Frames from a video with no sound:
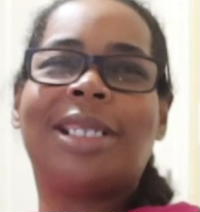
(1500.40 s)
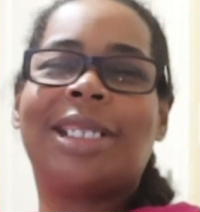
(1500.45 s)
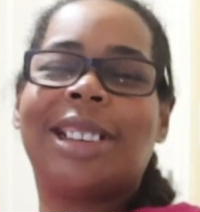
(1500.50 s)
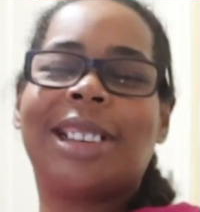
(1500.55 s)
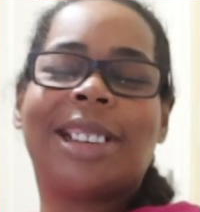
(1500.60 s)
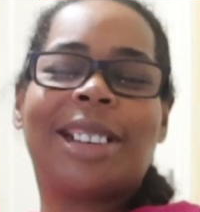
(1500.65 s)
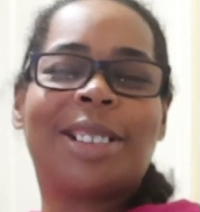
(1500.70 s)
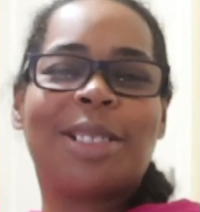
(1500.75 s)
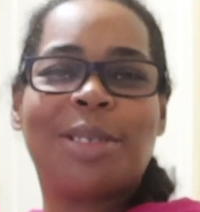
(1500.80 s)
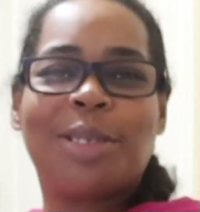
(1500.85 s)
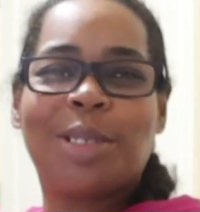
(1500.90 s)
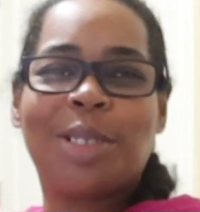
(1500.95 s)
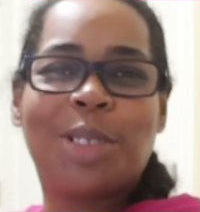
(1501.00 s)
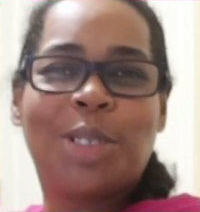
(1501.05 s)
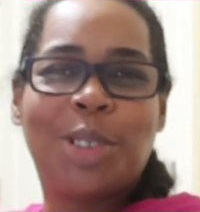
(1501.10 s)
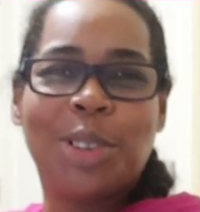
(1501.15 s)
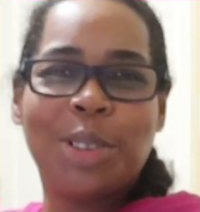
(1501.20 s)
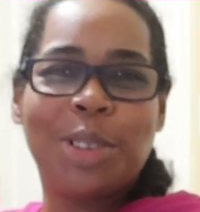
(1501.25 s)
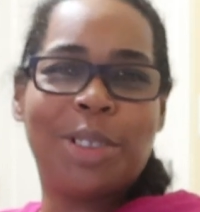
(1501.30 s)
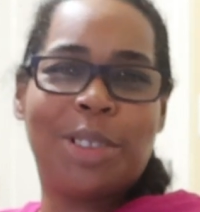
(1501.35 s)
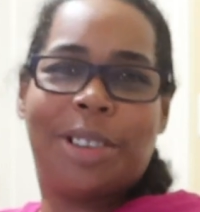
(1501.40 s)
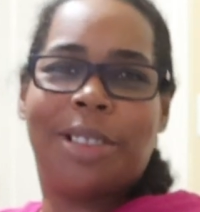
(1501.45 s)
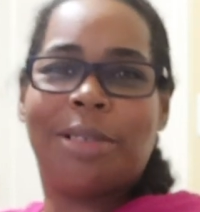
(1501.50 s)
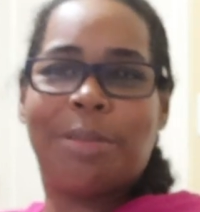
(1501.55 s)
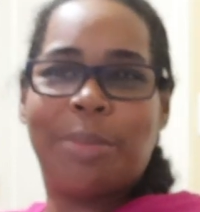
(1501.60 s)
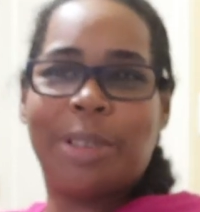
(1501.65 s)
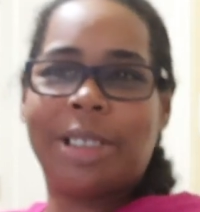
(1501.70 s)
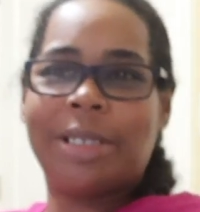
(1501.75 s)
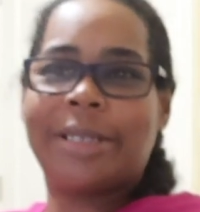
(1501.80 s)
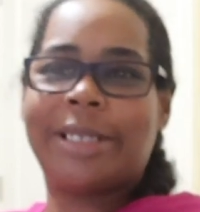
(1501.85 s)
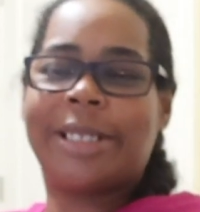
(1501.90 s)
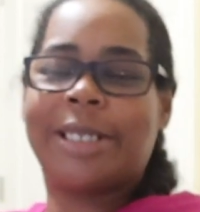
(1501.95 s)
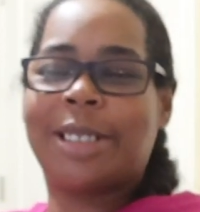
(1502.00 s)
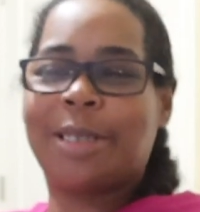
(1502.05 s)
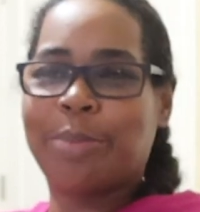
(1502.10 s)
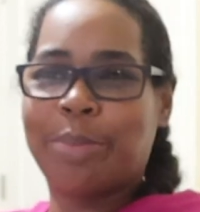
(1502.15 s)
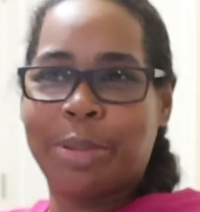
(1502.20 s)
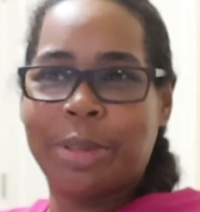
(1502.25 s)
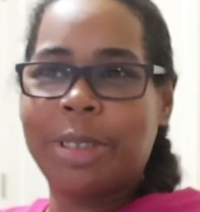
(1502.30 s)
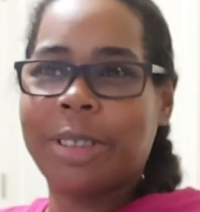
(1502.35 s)
like good about this
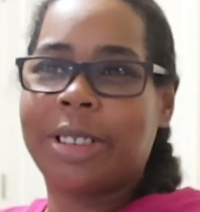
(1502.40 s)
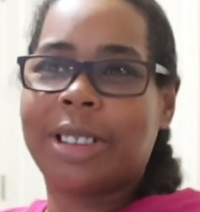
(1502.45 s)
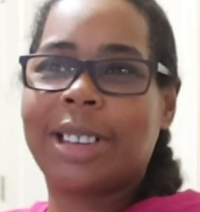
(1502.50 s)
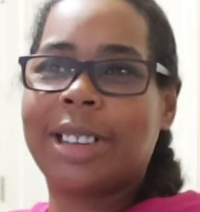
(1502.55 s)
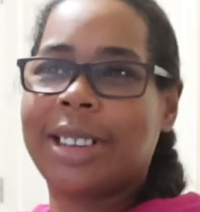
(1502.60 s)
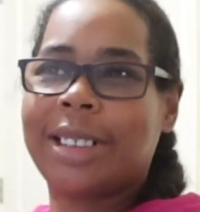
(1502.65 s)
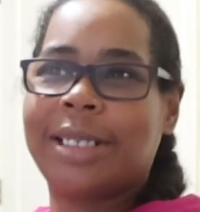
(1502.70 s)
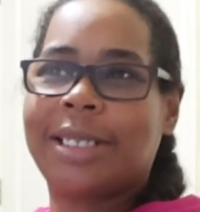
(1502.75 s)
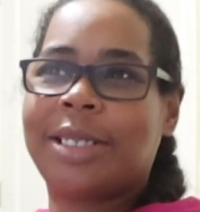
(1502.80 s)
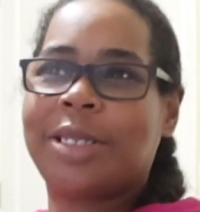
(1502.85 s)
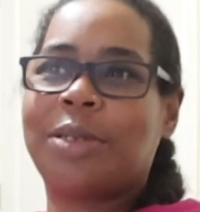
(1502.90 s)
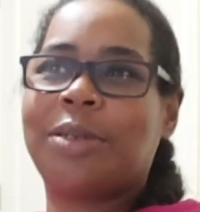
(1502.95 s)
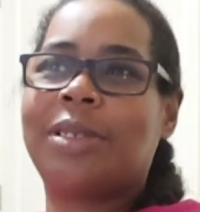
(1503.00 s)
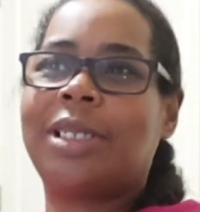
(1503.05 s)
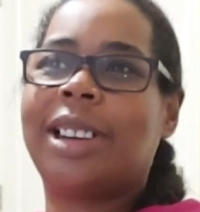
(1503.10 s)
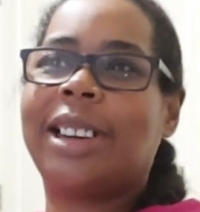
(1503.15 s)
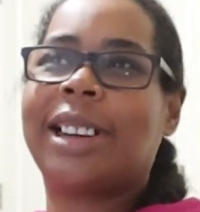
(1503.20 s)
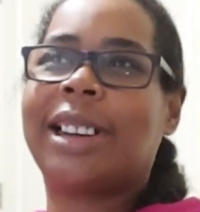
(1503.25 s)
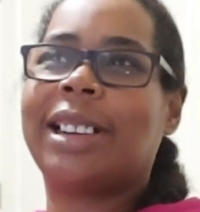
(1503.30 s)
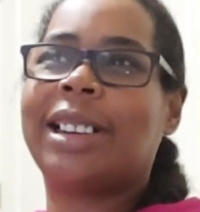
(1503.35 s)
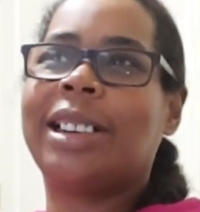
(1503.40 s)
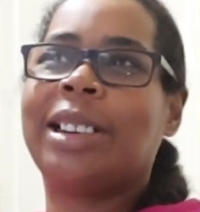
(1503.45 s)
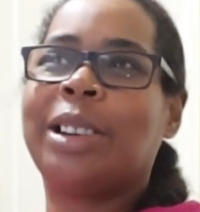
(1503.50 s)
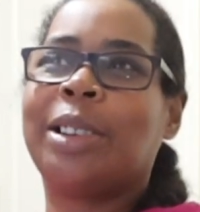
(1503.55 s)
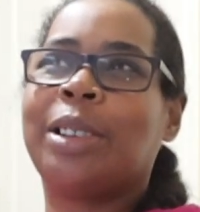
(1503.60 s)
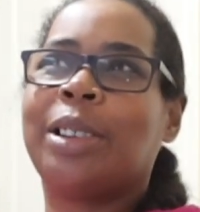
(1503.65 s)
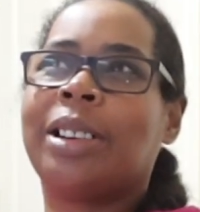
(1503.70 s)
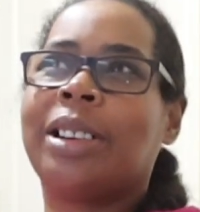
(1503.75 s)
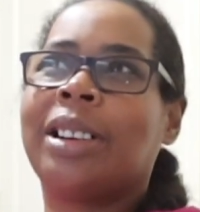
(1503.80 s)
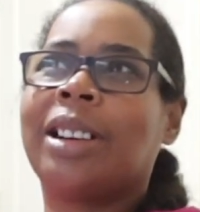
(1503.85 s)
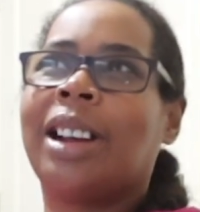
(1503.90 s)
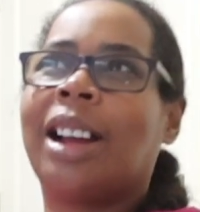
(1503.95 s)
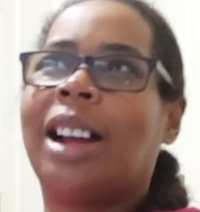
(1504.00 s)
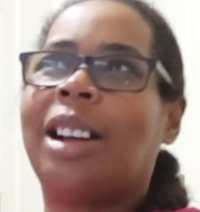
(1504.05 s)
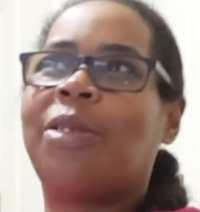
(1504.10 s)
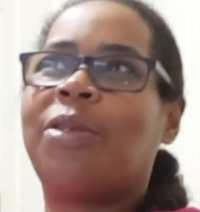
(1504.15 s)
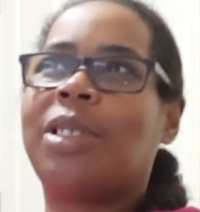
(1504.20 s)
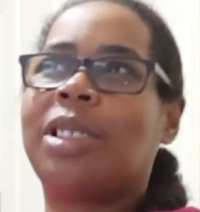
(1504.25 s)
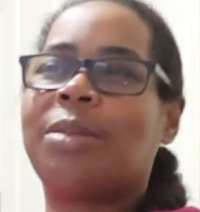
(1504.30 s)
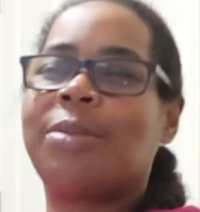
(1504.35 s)
book, and so like
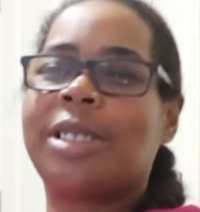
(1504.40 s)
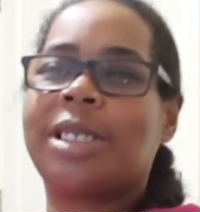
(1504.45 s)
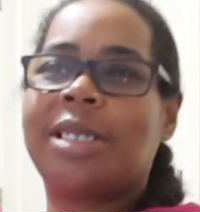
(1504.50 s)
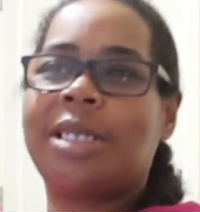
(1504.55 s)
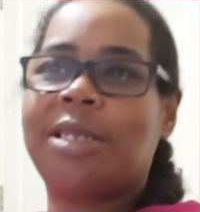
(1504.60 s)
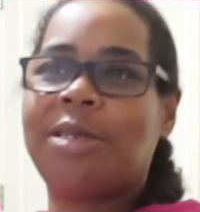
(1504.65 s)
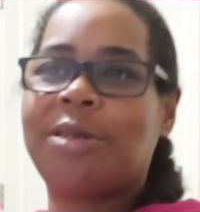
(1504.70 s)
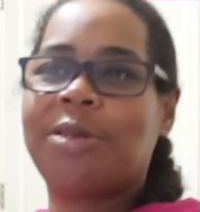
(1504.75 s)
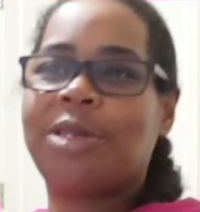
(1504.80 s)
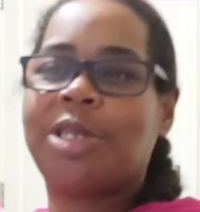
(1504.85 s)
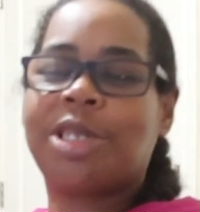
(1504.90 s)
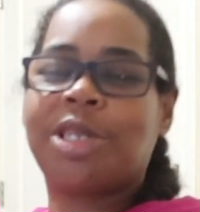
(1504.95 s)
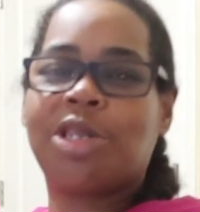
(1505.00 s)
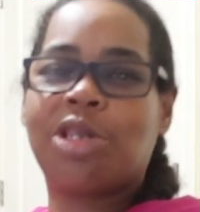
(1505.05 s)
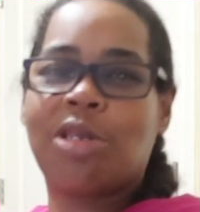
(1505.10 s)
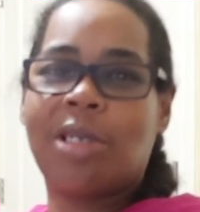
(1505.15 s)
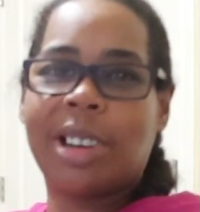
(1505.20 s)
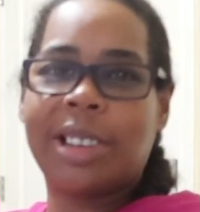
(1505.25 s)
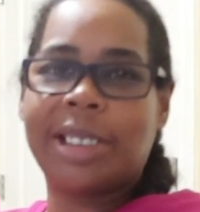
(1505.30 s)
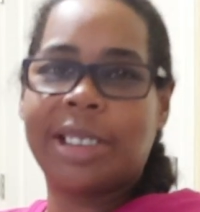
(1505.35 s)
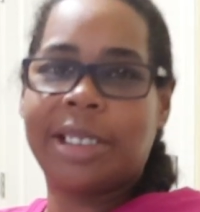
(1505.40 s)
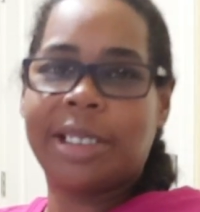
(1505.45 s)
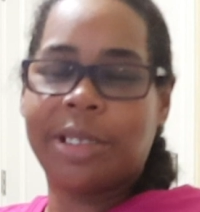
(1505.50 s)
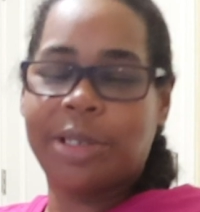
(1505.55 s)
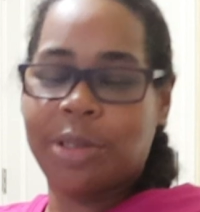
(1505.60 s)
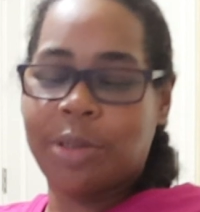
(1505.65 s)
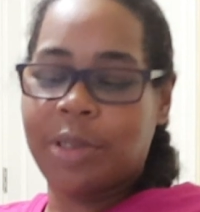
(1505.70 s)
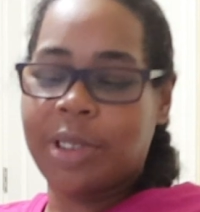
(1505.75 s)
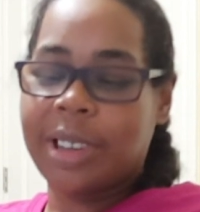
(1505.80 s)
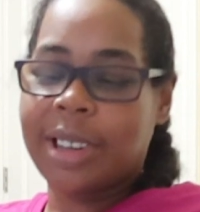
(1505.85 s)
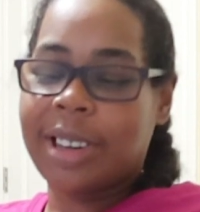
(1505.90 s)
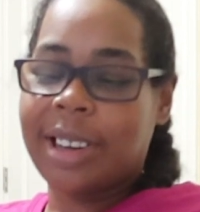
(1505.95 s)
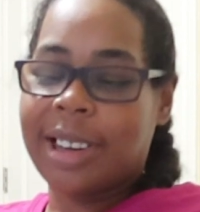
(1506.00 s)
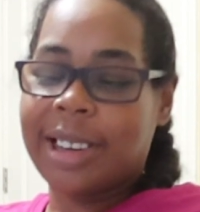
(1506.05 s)
I found myself just trying to get through it.